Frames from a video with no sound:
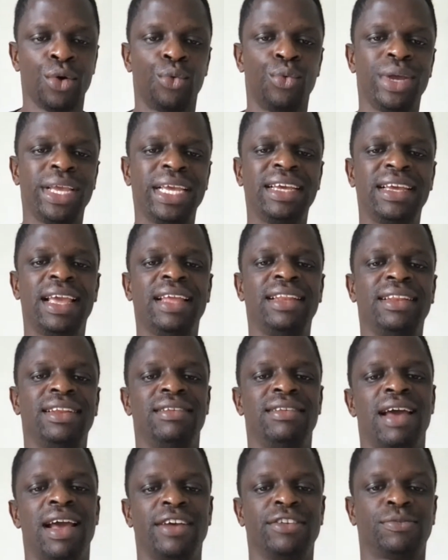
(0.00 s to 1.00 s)
We're in
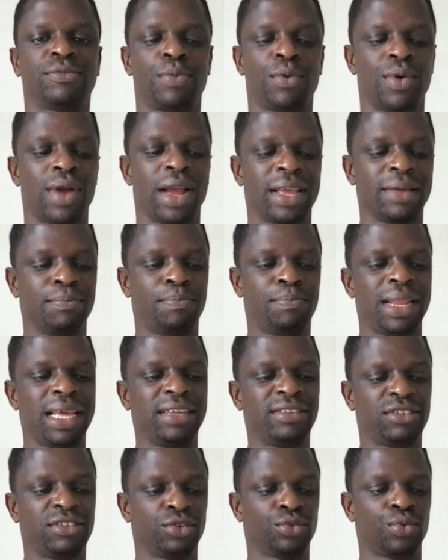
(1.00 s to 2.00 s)
the diaspora in
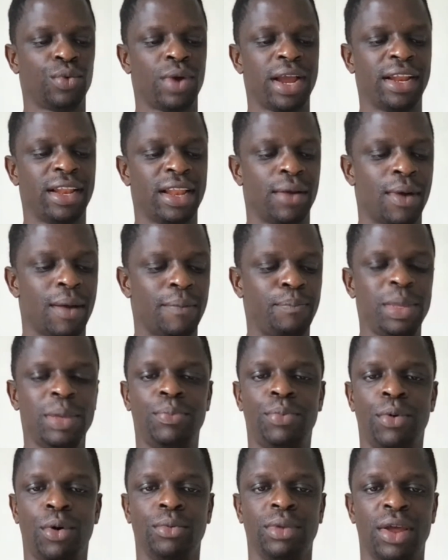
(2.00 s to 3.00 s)
places where there
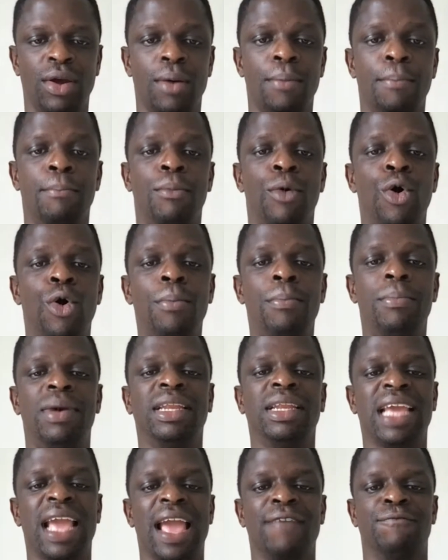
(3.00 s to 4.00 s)
are more
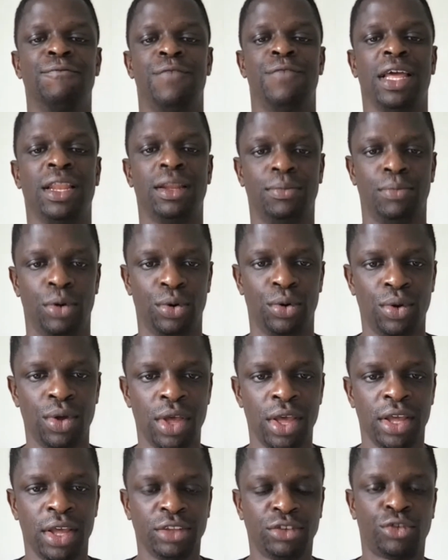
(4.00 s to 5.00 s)
money
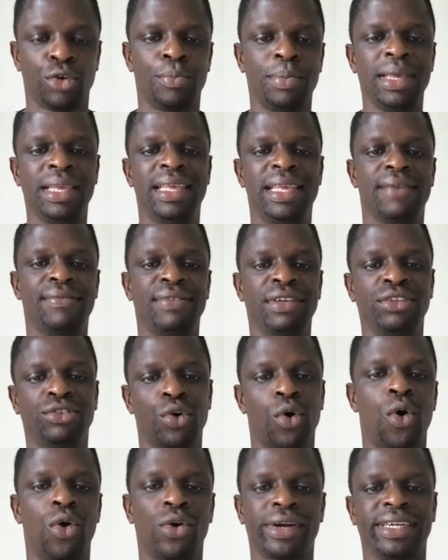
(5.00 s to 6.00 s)
available to be given
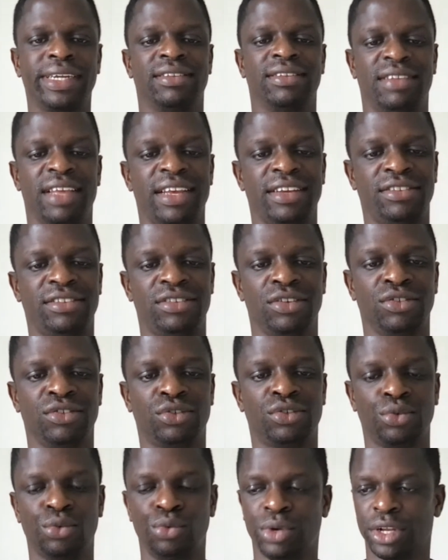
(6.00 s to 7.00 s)
to
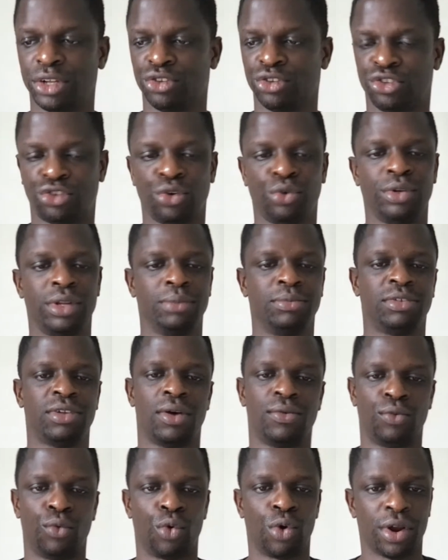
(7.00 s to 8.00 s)
organizations who can show
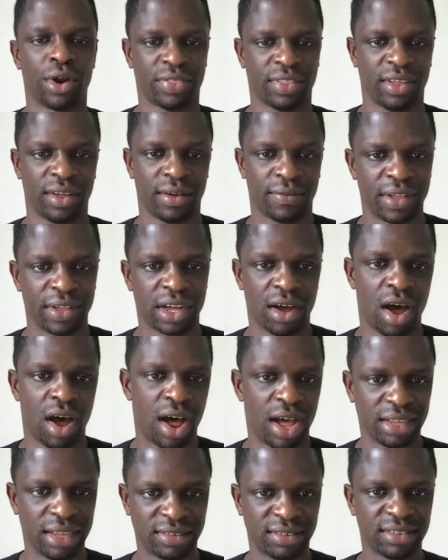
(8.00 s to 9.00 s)
themselves worthy of the
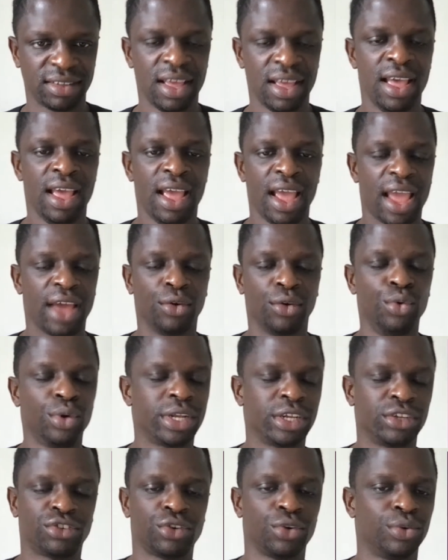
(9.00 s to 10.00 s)
cost and who
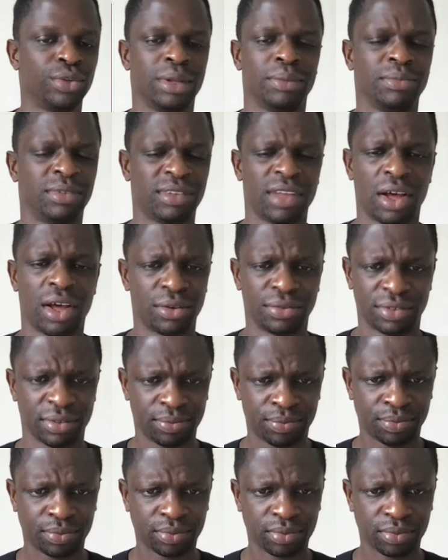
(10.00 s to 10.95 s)
can show themselves